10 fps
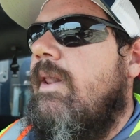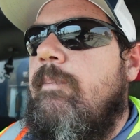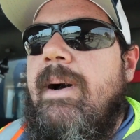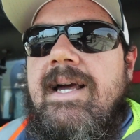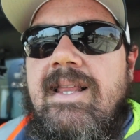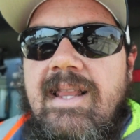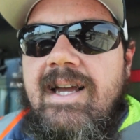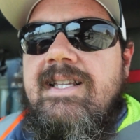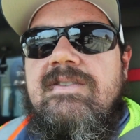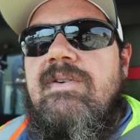of the pilot
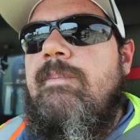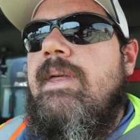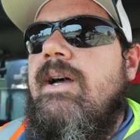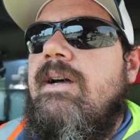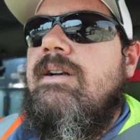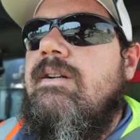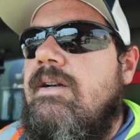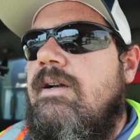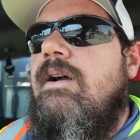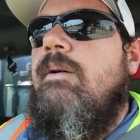lines from the
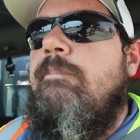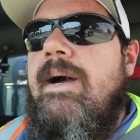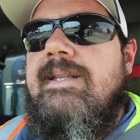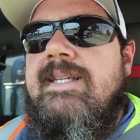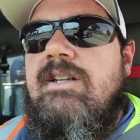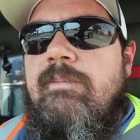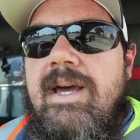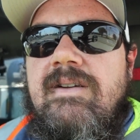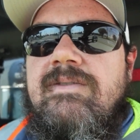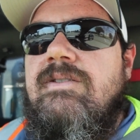pilot signal
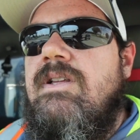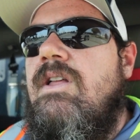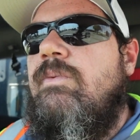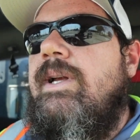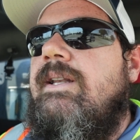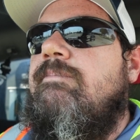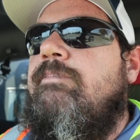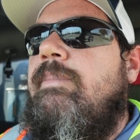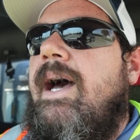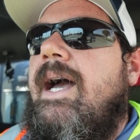manifold all the way
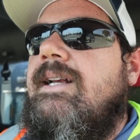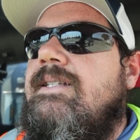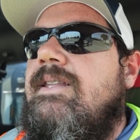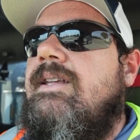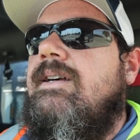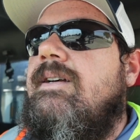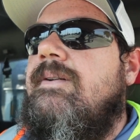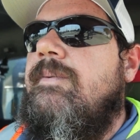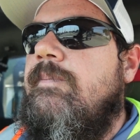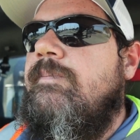back to the
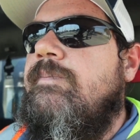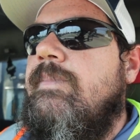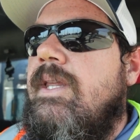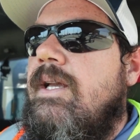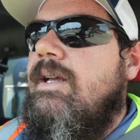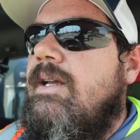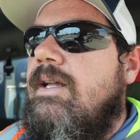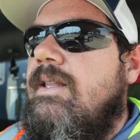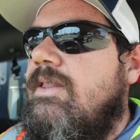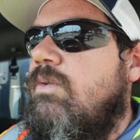
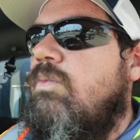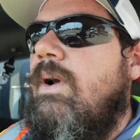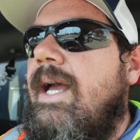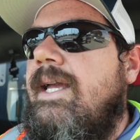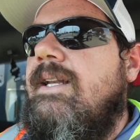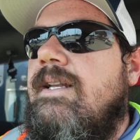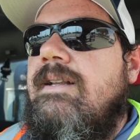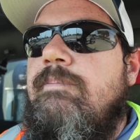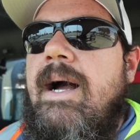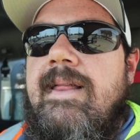right
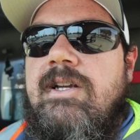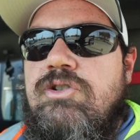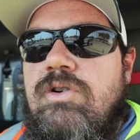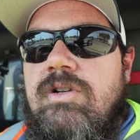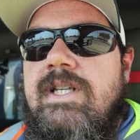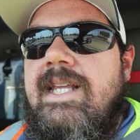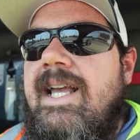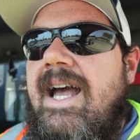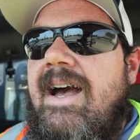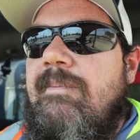pilot controller in the
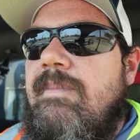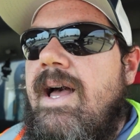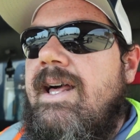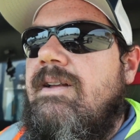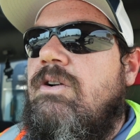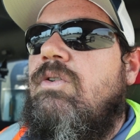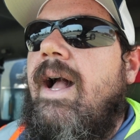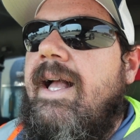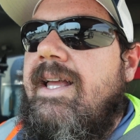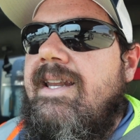cab had a
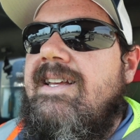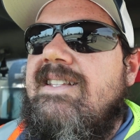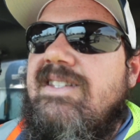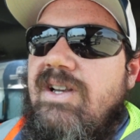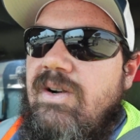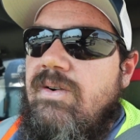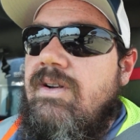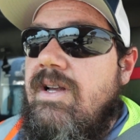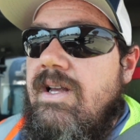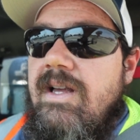crack in it. So
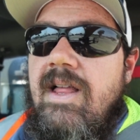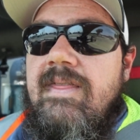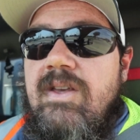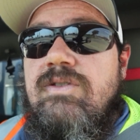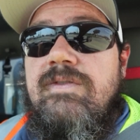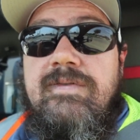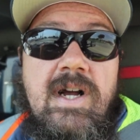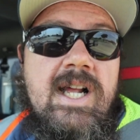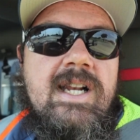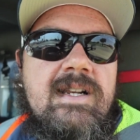those are
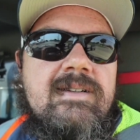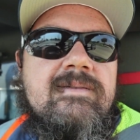fun.